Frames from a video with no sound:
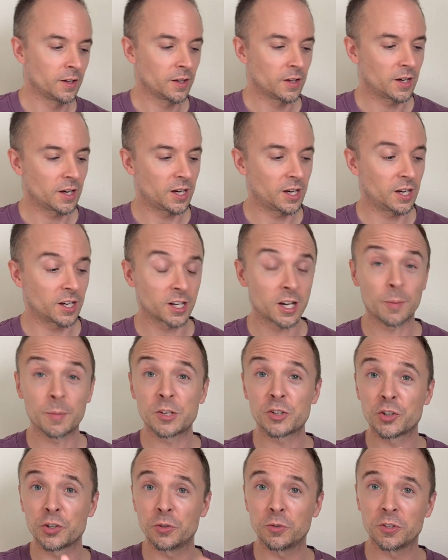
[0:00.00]
Coming
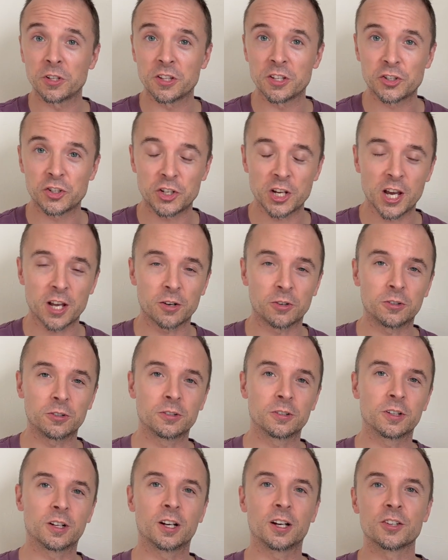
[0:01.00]
soon to this channel,
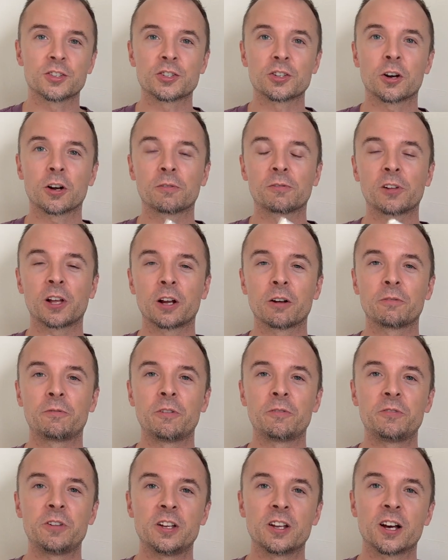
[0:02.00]
Starflyer
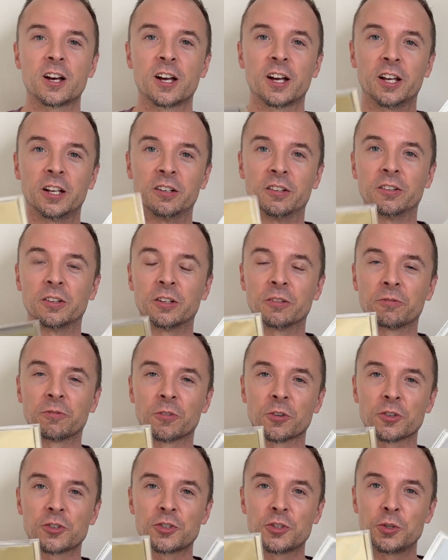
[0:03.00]
59, the
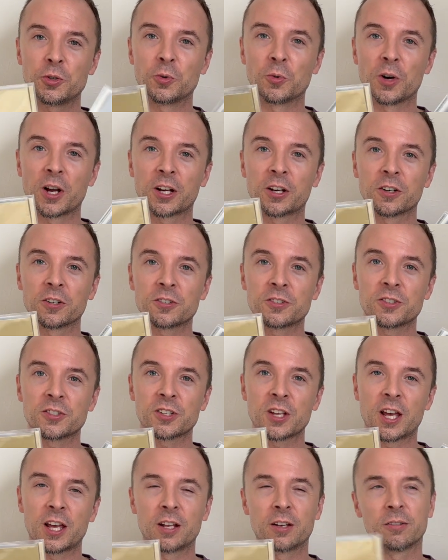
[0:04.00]
first two records,
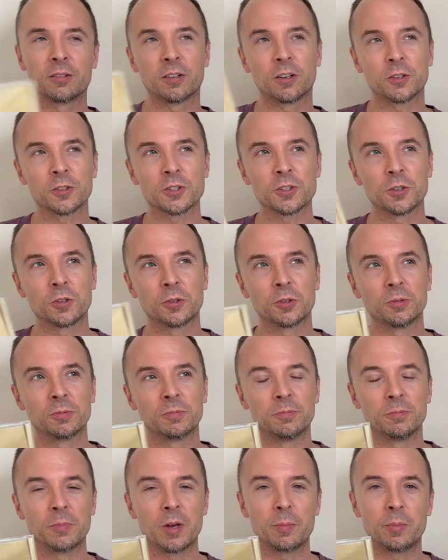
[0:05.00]
and also
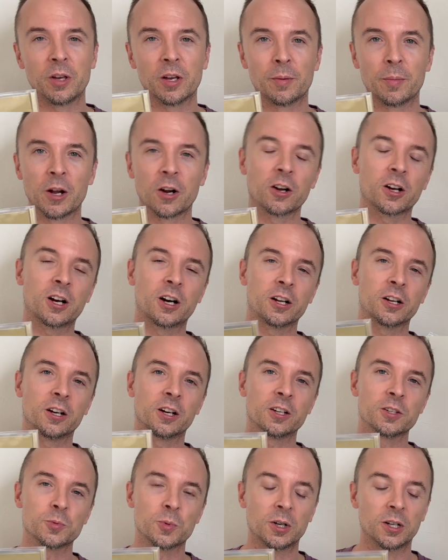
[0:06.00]
maybe Americana
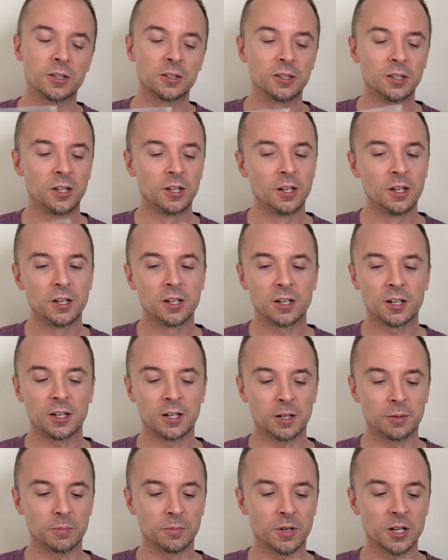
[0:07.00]
as well,
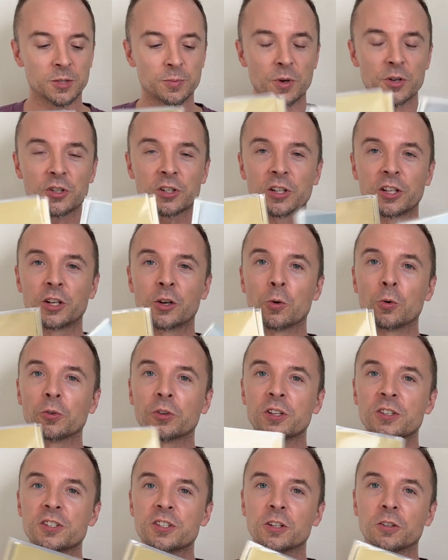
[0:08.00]
especially Gold
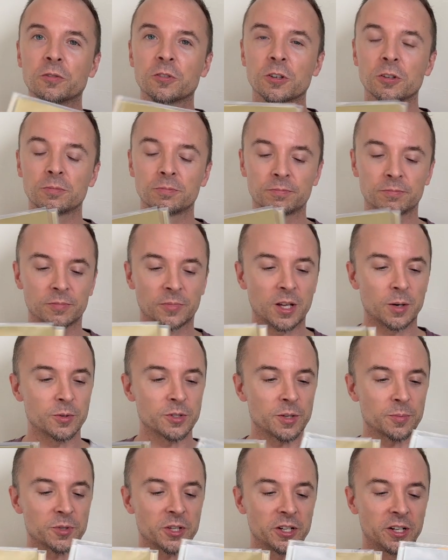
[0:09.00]
and Silver. That one's
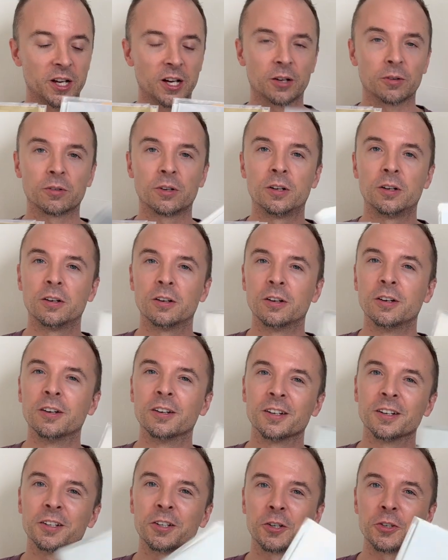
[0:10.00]
upside down.
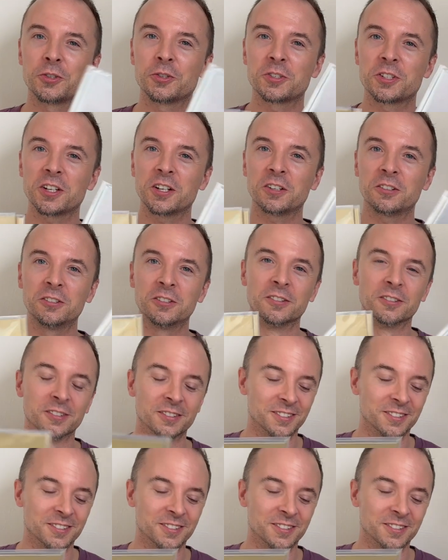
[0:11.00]
Could you tell?